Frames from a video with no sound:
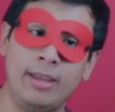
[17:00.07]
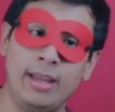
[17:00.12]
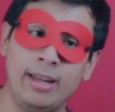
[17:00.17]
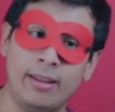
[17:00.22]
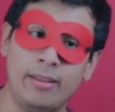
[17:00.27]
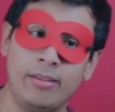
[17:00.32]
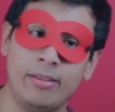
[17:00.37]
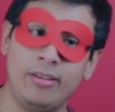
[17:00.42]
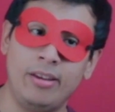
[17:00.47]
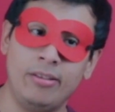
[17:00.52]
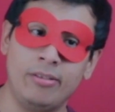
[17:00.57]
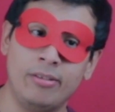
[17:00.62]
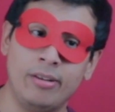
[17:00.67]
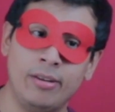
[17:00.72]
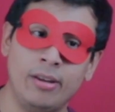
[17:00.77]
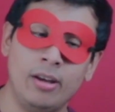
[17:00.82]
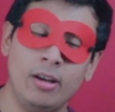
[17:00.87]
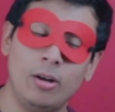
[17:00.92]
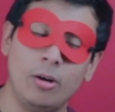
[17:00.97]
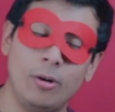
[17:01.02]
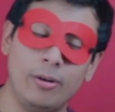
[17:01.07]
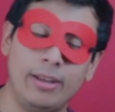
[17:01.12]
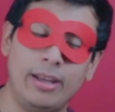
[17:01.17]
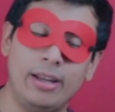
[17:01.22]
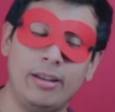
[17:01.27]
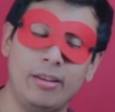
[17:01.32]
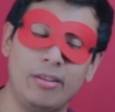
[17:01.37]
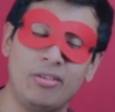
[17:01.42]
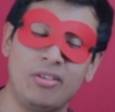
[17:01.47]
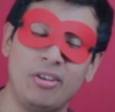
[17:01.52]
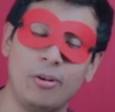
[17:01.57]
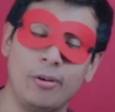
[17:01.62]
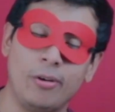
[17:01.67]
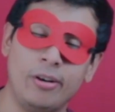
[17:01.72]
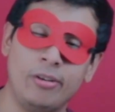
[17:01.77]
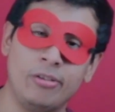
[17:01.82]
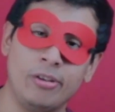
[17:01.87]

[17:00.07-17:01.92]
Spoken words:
end of the season or the end of the series.